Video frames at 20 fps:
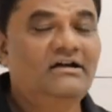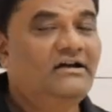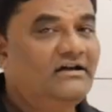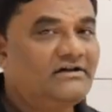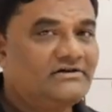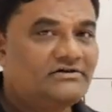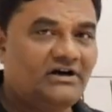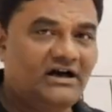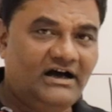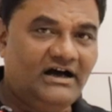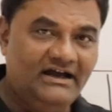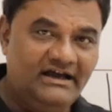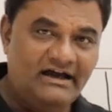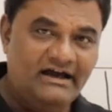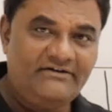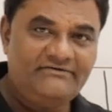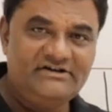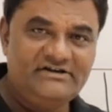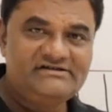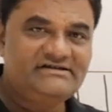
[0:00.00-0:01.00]
So I
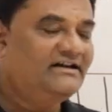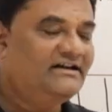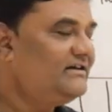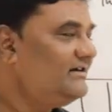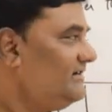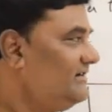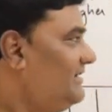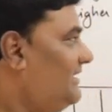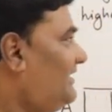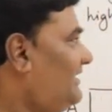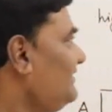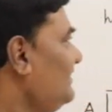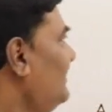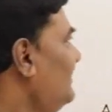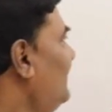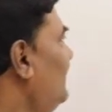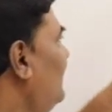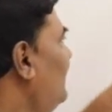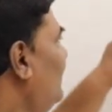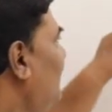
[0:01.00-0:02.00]
have decided that
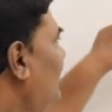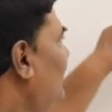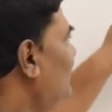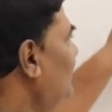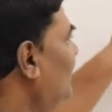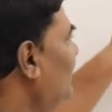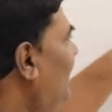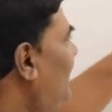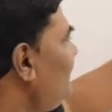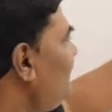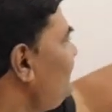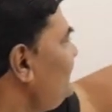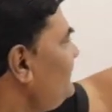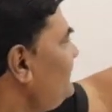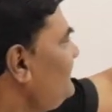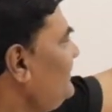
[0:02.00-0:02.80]
larger